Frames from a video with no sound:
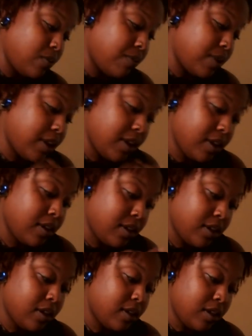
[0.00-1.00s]
Right.
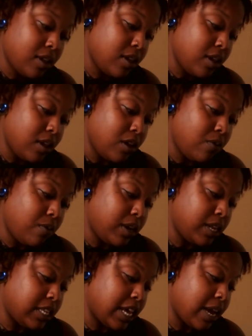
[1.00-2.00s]
What
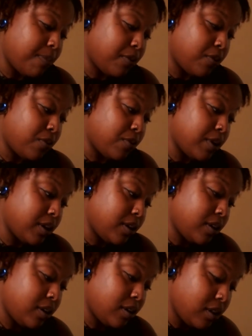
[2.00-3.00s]
is Capricorn
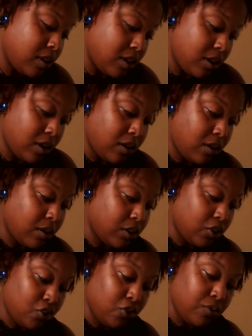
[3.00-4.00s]
gonna
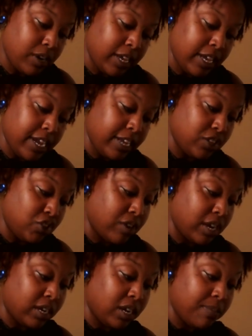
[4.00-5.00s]
do when they to try
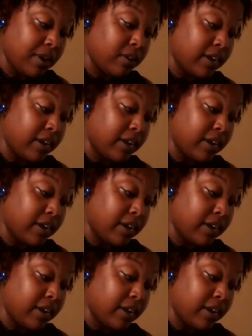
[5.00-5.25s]
to come back?